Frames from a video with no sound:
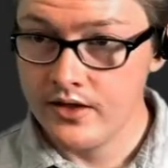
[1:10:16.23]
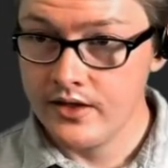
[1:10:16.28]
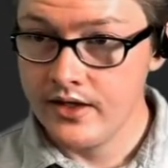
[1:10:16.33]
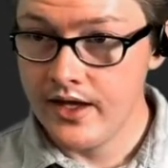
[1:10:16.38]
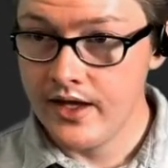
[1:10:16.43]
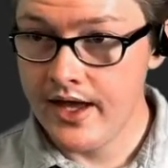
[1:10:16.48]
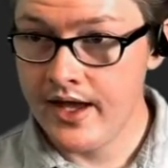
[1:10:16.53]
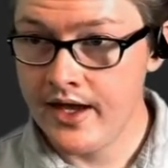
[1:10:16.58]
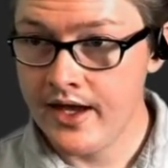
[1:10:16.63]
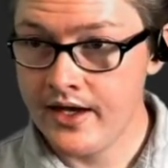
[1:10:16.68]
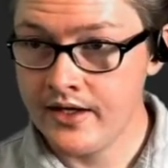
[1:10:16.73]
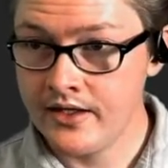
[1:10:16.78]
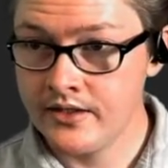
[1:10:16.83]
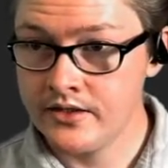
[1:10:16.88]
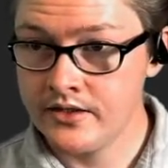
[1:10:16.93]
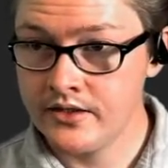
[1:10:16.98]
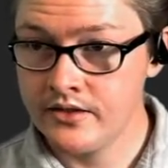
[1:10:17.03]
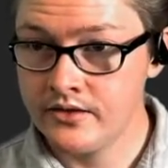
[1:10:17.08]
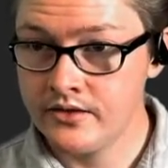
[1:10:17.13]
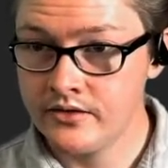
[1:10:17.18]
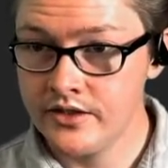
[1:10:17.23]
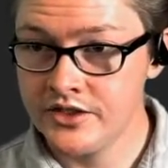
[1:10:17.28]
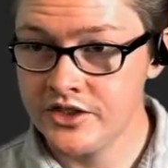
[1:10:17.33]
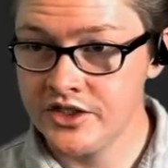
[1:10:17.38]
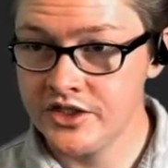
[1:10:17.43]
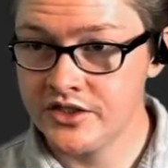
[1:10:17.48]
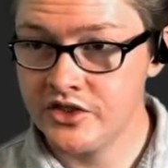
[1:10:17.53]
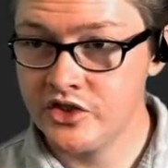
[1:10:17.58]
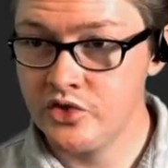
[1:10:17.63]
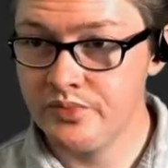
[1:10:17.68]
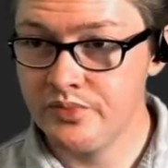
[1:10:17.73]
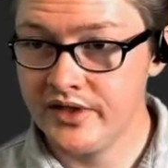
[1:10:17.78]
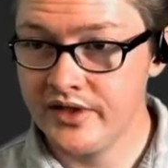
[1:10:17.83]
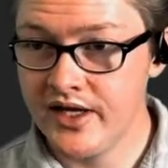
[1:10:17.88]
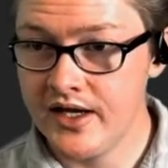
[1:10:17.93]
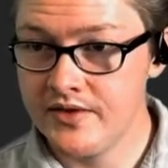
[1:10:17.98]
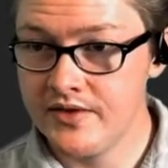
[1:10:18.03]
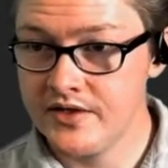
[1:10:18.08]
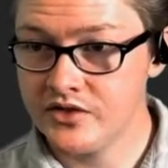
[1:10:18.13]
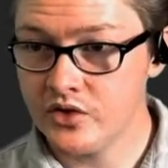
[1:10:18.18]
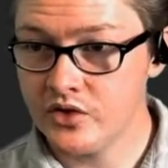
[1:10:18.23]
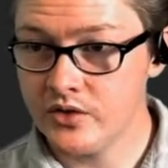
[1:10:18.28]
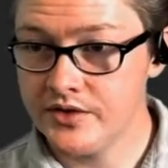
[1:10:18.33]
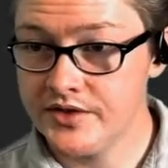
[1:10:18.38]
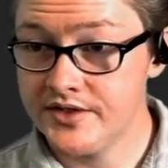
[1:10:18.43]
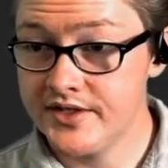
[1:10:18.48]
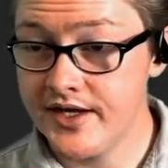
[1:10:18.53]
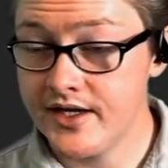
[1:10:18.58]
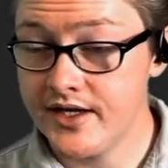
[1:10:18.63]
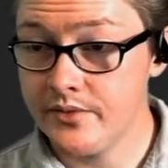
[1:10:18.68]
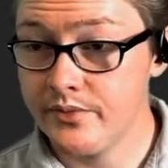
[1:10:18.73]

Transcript: And let's just duplicate this whole setup.